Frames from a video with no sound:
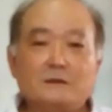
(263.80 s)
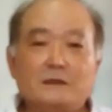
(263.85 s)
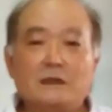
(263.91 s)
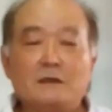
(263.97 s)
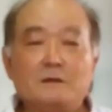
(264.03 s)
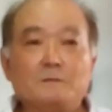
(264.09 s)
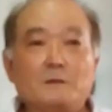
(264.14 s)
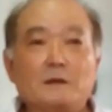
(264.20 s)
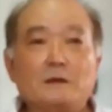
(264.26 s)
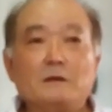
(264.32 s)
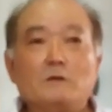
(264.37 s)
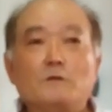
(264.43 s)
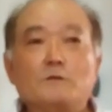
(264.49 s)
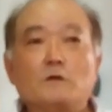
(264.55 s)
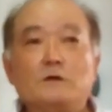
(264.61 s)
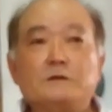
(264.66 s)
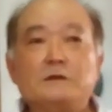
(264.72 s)
Then
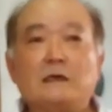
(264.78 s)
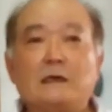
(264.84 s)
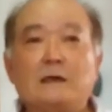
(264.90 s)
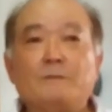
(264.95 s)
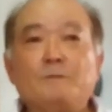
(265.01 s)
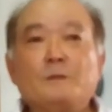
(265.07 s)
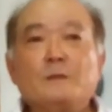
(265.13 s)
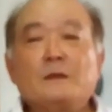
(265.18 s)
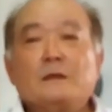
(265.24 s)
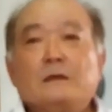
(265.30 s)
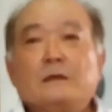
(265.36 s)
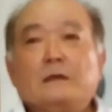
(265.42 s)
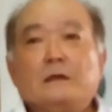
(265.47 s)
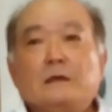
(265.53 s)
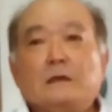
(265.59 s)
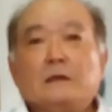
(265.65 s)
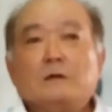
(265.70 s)
of course
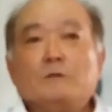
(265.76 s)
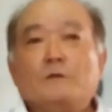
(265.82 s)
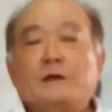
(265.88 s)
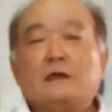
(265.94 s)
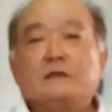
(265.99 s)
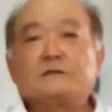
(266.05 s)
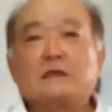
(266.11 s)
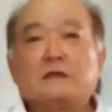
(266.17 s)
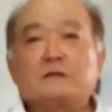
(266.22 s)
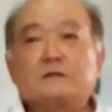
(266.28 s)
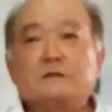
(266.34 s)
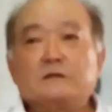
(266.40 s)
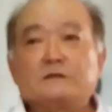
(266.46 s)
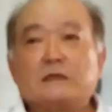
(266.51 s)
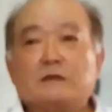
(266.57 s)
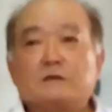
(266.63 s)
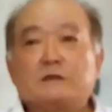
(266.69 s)
when I
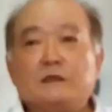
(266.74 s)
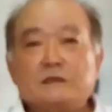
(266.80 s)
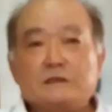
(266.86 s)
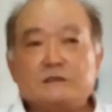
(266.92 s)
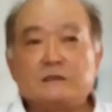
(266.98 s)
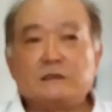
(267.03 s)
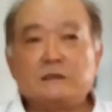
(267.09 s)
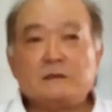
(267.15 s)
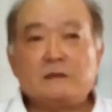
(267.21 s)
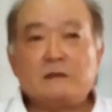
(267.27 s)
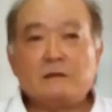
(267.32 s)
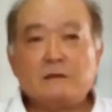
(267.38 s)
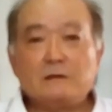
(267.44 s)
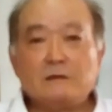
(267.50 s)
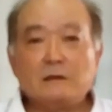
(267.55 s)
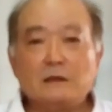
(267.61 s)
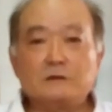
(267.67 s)
start teaching,
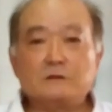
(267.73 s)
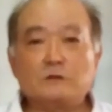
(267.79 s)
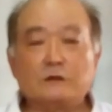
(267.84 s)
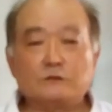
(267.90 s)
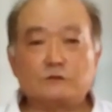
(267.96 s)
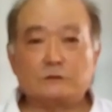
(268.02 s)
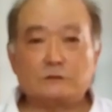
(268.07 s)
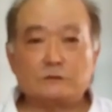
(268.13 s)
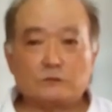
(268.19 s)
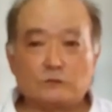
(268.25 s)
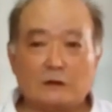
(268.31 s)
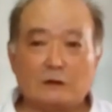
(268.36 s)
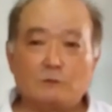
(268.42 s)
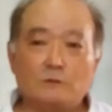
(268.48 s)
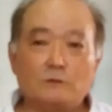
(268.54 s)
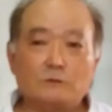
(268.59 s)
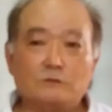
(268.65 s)
I
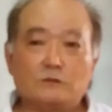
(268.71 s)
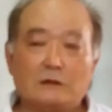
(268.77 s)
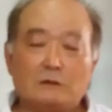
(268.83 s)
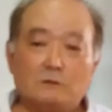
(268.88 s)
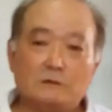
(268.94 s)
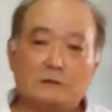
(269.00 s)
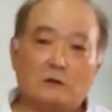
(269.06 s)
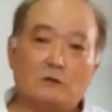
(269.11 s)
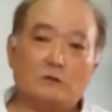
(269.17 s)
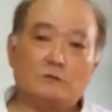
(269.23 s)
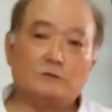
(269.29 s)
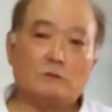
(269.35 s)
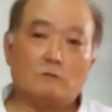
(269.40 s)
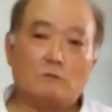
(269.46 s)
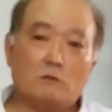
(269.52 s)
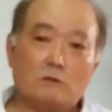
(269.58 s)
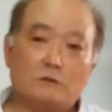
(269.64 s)
travel the whole
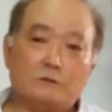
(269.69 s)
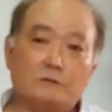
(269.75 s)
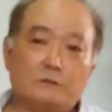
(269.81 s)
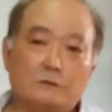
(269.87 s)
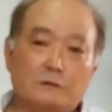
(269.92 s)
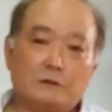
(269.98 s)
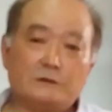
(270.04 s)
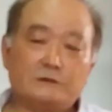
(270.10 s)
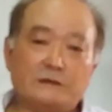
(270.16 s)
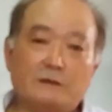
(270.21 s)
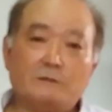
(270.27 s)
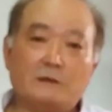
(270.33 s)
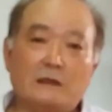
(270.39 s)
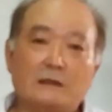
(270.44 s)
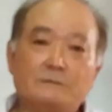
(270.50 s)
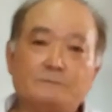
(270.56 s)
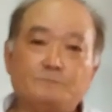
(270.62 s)
world
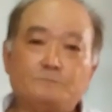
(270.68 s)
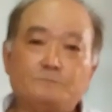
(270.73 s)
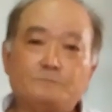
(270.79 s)
seminar,